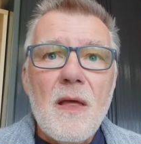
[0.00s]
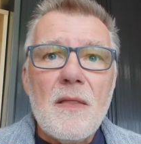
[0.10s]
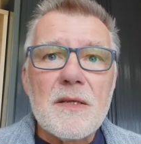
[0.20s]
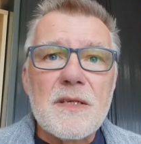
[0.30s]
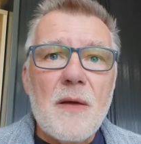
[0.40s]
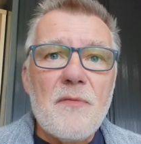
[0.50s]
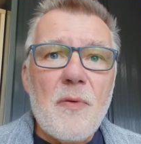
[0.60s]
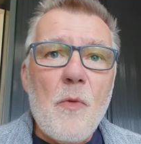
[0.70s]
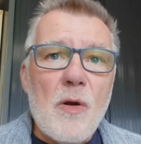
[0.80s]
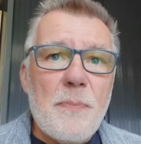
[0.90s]
that's come
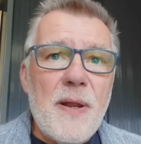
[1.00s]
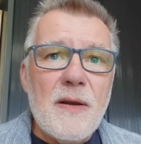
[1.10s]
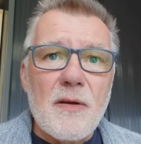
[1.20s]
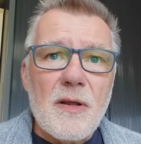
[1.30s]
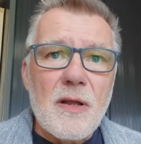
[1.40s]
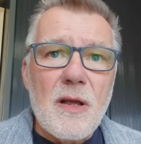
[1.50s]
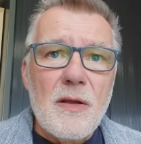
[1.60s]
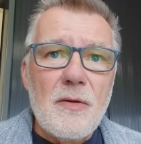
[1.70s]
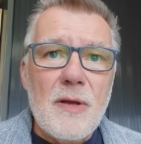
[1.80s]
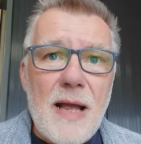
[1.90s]
from Walt Pinnock,
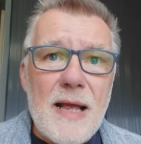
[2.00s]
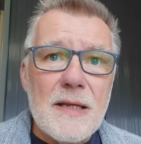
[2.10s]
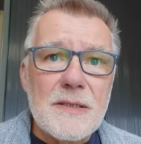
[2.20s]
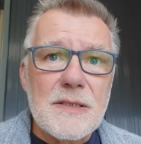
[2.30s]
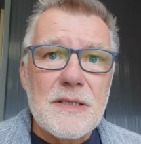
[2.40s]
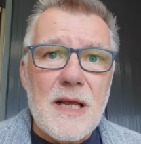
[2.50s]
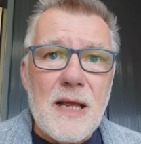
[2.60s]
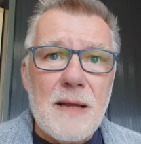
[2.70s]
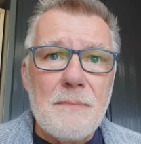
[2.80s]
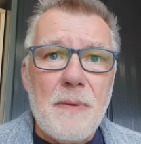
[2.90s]
who has
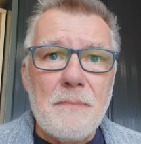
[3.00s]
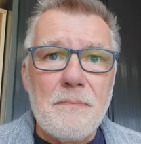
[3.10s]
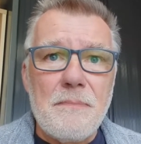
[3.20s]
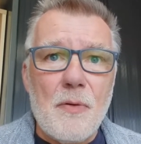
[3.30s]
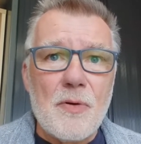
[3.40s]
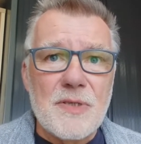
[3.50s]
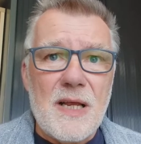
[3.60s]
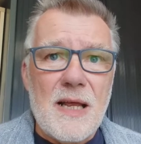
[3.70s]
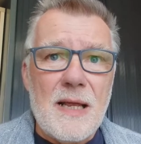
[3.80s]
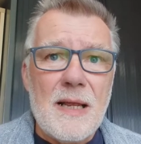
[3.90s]
bought
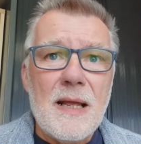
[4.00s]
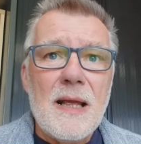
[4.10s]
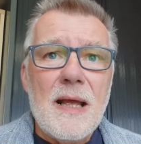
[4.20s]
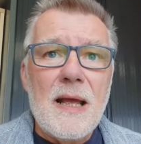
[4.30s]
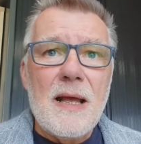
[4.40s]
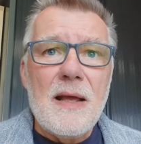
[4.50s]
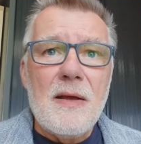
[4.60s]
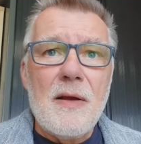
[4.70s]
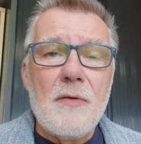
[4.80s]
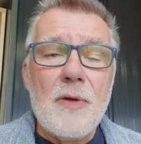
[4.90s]
a
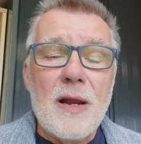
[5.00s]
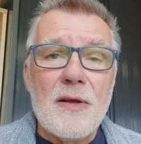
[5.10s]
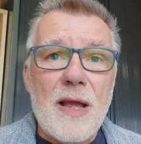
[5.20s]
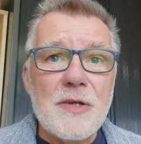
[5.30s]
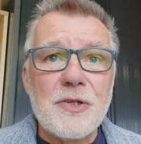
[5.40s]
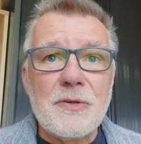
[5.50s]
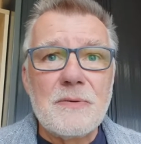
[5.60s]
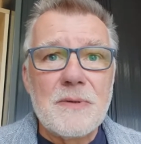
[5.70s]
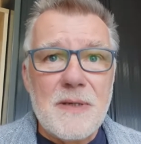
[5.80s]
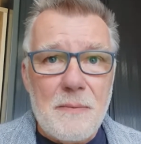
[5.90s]

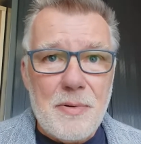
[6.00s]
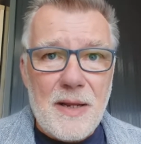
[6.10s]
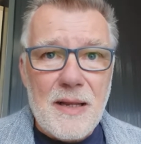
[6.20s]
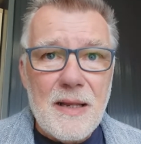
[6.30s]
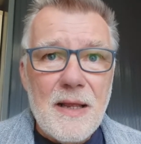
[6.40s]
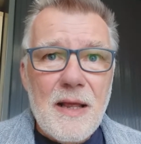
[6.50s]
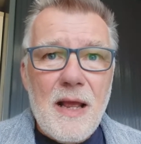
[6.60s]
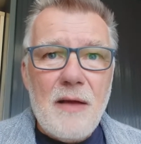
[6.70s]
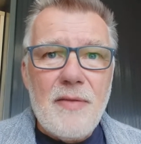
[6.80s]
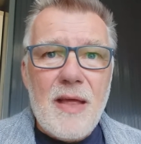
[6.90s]
relocation company
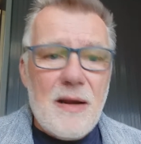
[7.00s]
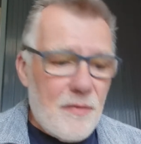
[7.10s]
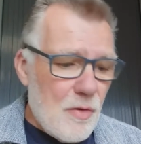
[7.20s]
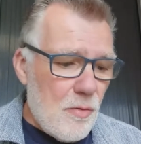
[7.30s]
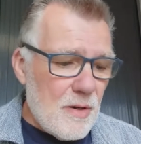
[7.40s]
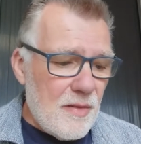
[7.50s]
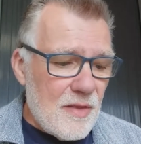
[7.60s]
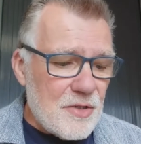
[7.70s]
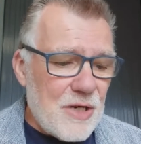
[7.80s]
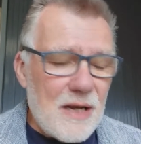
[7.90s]
over there, and I've called it
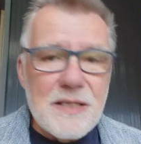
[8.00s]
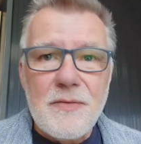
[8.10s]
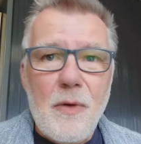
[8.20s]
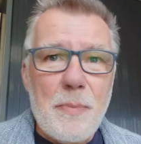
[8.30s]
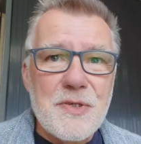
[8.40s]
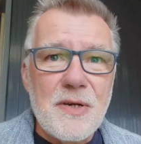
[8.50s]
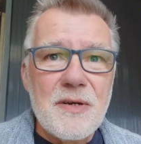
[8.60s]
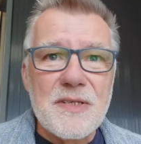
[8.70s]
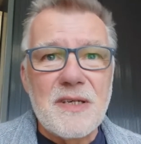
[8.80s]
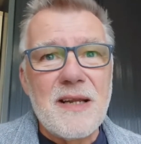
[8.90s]
the Challenge of
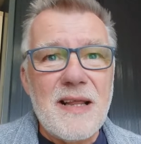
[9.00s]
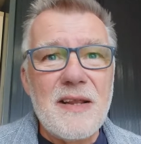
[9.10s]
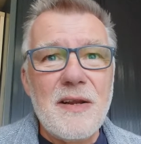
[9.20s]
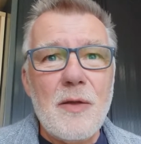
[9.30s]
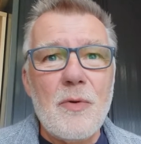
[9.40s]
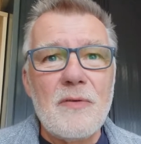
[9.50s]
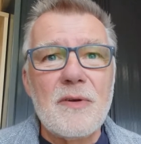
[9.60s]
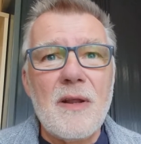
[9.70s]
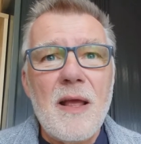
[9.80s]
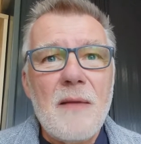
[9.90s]
Opportunity. Now you
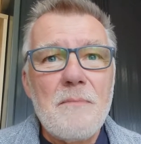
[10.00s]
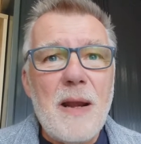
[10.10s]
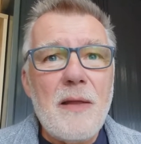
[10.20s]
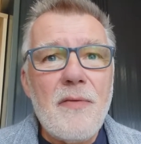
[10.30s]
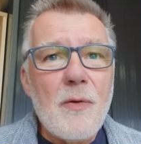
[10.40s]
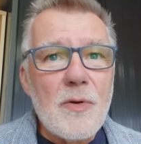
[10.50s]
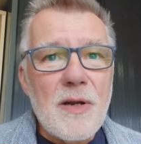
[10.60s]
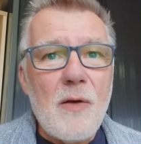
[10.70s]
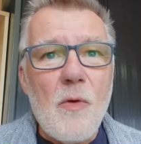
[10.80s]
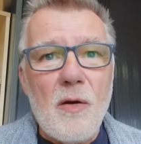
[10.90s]
will, many of you will
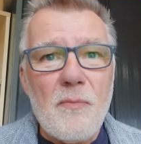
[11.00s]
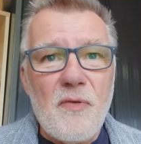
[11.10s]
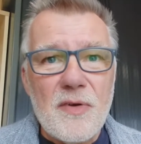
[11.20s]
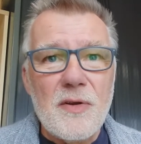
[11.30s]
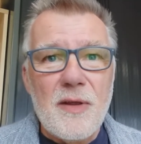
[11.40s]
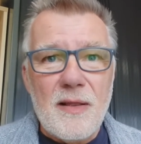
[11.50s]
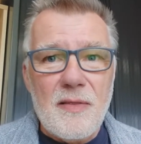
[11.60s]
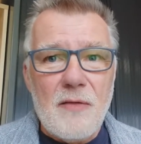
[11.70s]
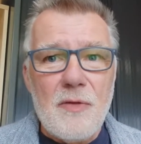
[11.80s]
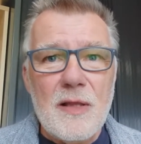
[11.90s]
know Walt for doing
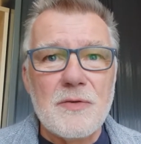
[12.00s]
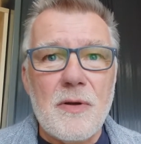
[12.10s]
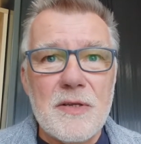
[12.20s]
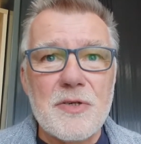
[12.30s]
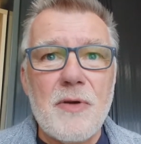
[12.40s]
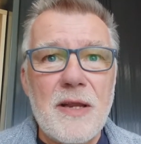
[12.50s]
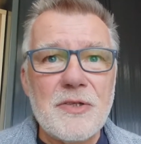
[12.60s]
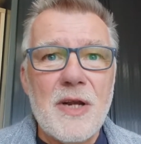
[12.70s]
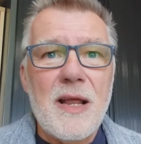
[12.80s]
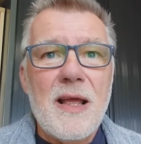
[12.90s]
these rather
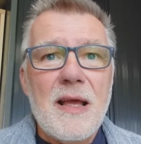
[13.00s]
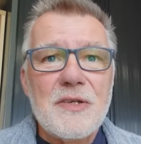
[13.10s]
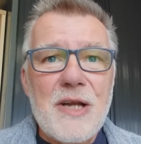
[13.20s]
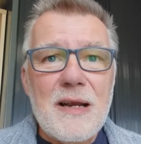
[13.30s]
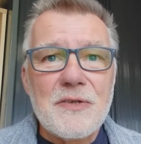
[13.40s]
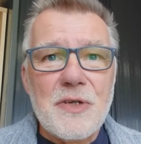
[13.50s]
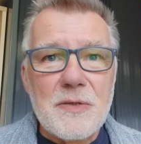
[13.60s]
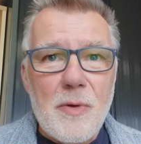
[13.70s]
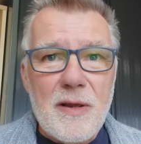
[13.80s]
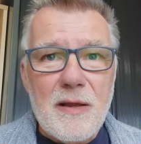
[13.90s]
strange
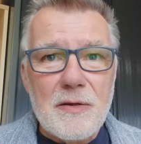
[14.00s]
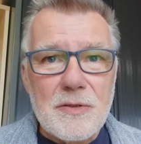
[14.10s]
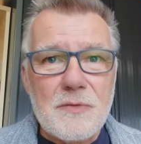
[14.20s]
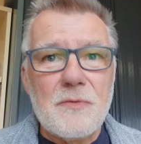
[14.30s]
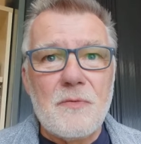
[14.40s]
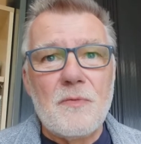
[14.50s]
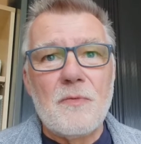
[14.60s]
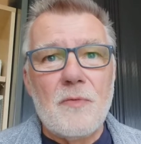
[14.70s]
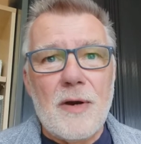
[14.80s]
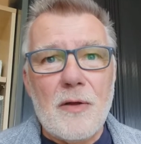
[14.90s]
challenges where he goes
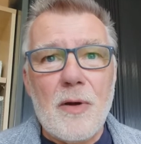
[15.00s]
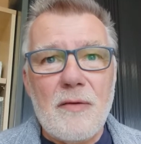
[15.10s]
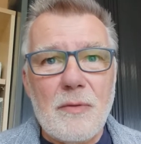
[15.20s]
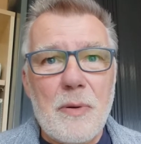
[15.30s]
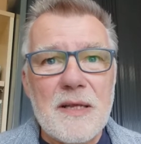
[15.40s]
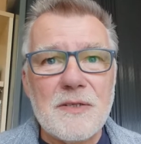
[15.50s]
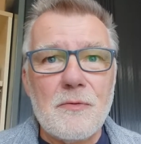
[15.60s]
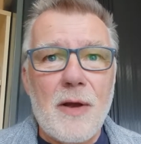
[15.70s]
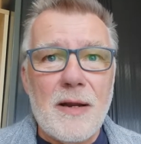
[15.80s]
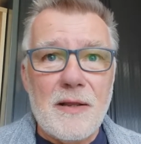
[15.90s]
running all over the place
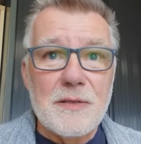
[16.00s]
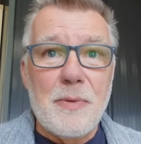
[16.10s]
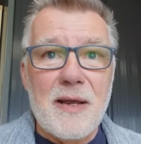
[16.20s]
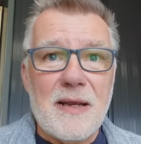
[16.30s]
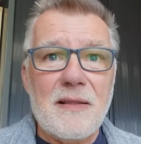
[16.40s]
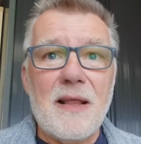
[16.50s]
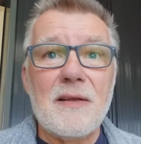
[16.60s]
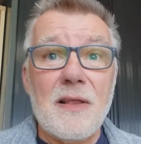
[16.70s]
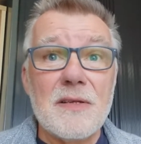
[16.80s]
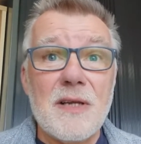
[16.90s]
and riding his bike and
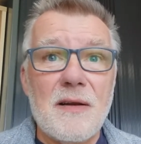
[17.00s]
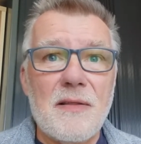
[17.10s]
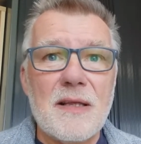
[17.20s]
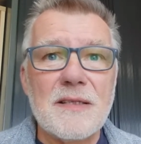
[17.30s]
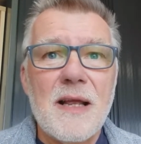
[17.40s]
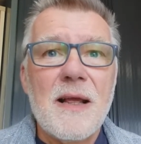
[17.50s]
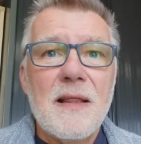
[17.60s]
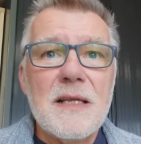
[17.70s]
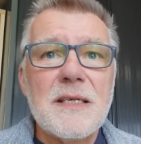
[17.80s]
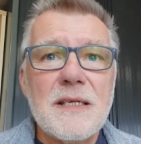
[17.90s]
those kind of things.
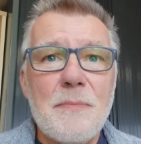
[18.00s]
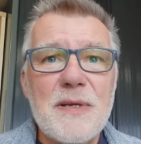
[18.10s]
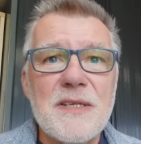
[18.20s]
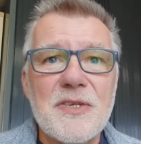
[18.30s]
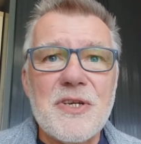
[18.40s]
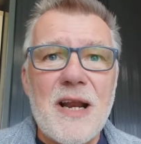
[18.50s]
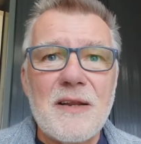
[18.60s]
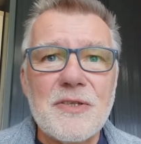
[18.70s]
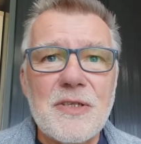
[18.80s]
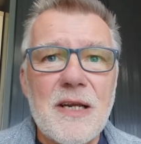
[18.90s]
This is a business
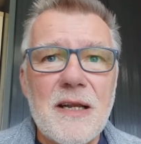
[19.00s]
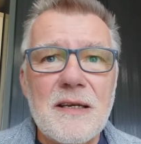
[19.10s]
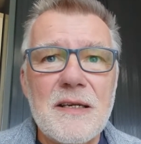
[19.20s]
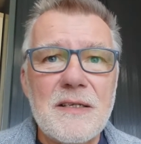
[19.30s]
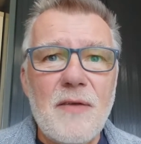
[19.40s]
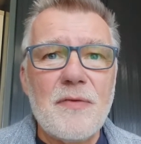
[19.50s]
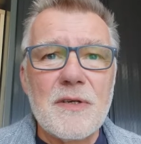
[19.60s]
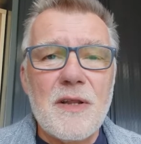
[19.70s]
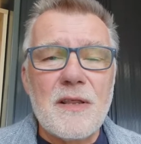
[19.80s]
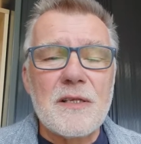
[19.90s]
challenge and a
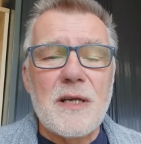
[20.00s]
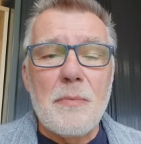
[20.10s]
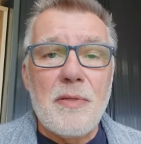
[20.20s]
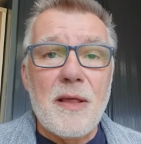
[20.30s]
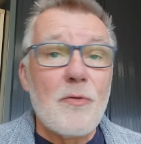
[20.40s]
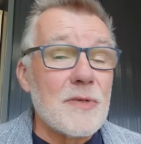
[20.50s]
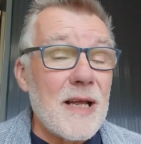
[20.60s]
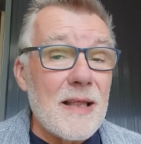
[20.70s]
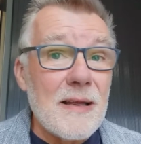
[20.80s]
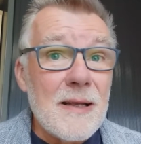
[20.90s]
different type of thing
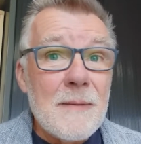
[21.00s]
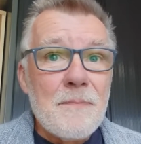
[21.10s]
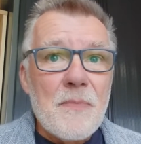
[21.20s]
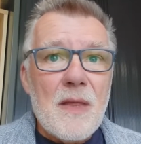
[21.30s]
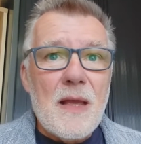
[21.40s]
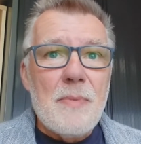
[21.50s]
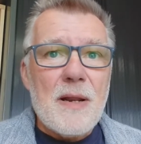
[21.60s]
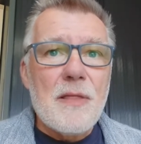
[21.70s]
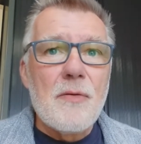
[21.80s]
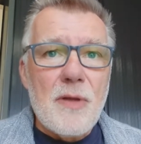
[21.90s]
altogether, but
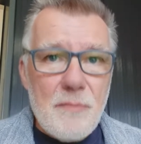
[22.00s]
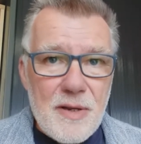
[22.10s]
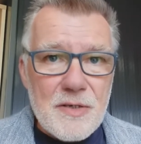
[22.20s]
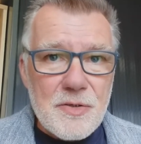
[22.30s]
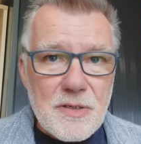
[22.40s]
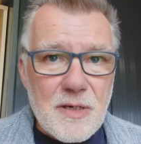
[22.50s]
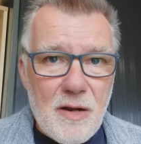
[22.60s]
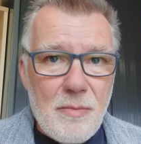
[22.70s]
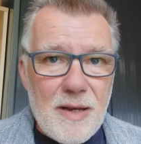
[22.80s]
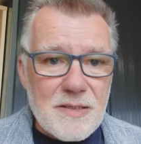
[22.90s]
I thought you'd be interested to
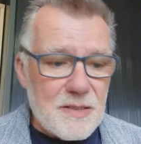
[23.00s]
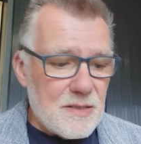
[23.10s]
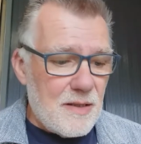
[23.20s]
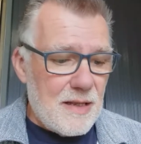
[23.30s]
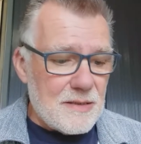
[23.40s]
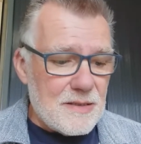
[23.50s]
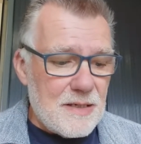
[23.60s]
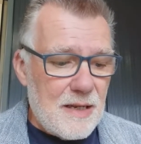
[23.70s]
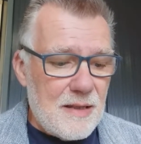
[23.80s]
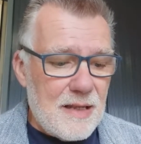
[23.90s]
know about it, so
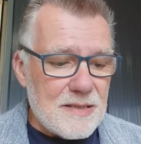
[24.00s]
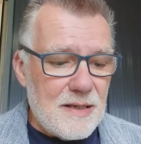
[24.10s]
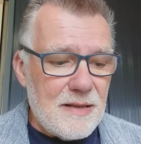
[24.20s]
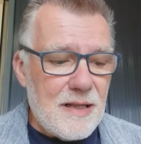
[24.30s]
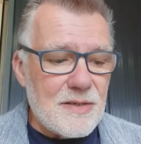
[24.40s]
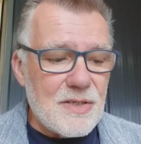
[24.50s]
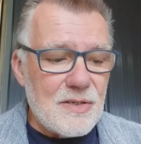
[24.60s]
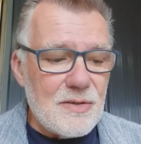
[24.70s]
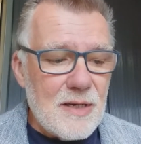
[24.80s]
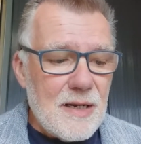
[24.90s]
that's in there too.